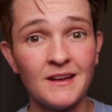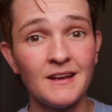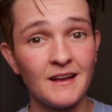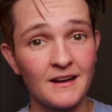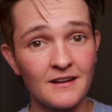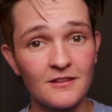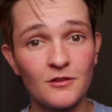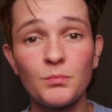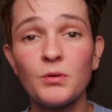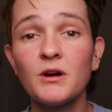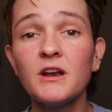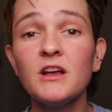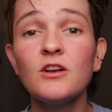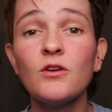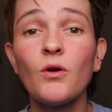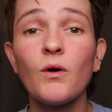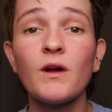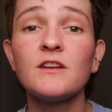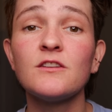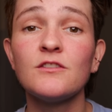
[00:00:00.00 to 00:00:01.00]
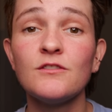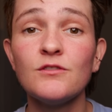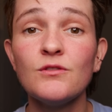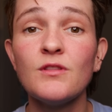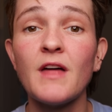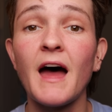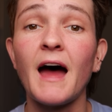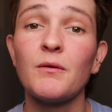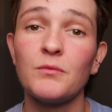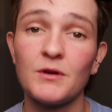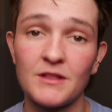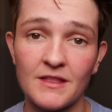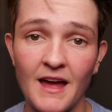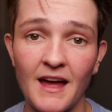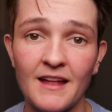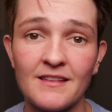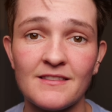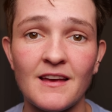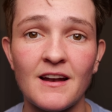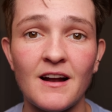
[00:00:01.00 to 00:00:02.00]
and it's pretty annoying to do that with the
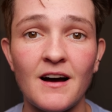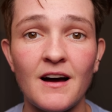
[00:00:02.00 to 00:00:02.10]
headset